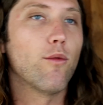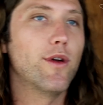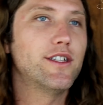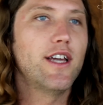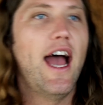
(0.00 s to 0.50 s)

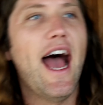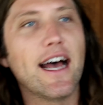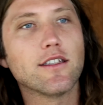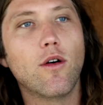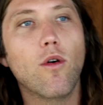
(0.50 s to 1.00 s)
Rich
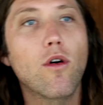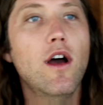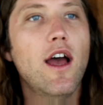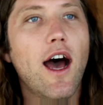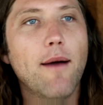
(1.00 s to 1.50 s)

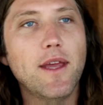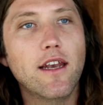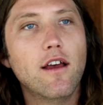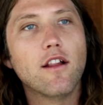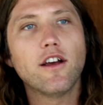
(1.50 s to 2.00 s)
asshole. I
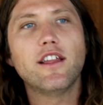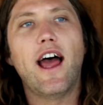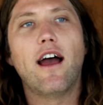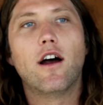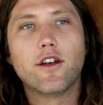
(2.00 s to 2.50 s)
mean, look at
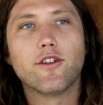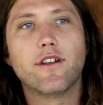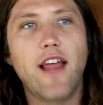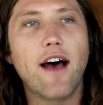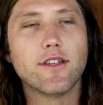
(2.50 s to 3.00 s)
that one
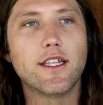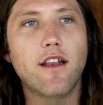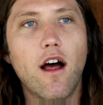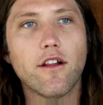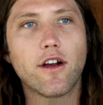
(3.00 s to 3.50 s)
hundred
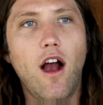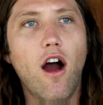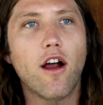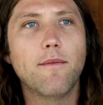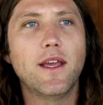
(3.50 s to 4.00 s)
thousand dollar
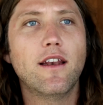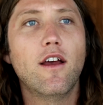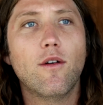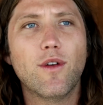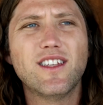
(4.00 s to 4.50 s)
car. I mean,
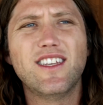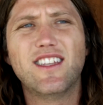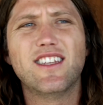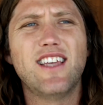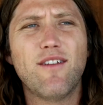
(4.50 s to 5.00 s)
what is
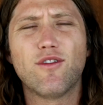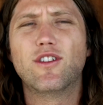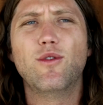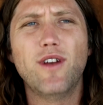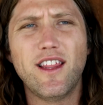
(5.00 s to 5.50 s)
he, does he ever
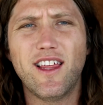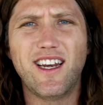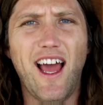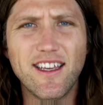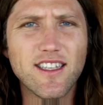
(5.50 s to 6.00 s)
do
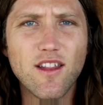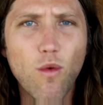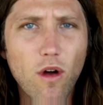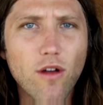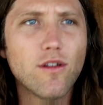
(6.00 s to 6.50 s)
anything nice in
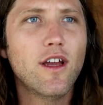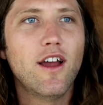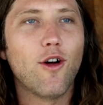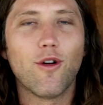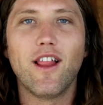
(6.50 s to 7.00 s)
the world?
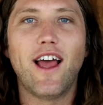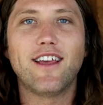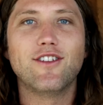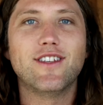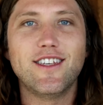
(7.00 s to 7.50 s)
Or
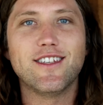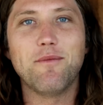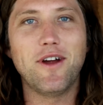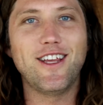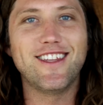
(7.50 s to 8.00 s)
like, you see
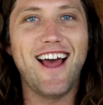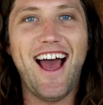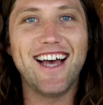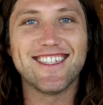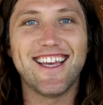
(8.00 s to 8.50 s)
somebody that
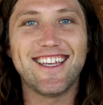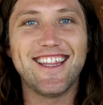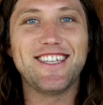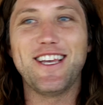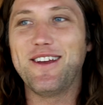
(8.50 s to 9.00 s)
has, like,
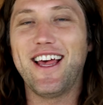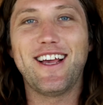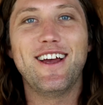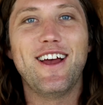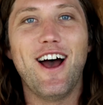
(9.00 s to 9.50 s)
they say
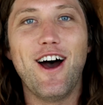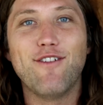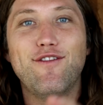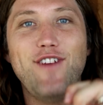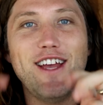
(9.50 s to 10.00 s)
like a
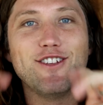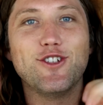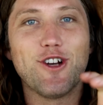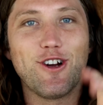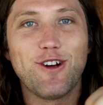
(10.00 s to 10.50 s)
fit
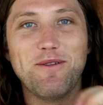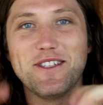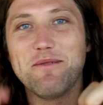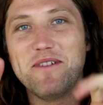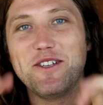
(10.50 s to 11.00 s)
jerk. When
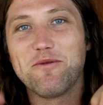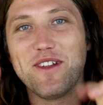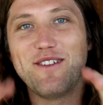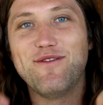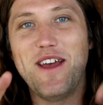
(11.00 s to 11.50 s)
somebody's
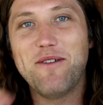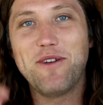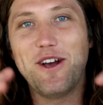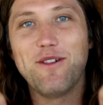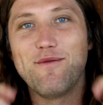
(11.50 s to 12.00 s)
really fit,
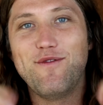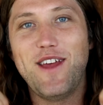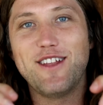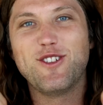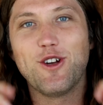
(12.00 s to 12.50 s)
we call them
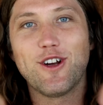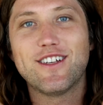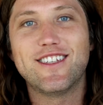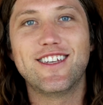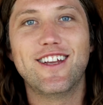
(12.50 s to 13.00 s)
fit
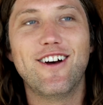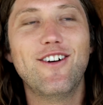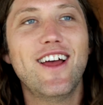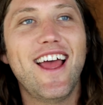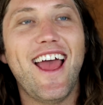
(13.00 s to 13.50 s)
jerks, you know?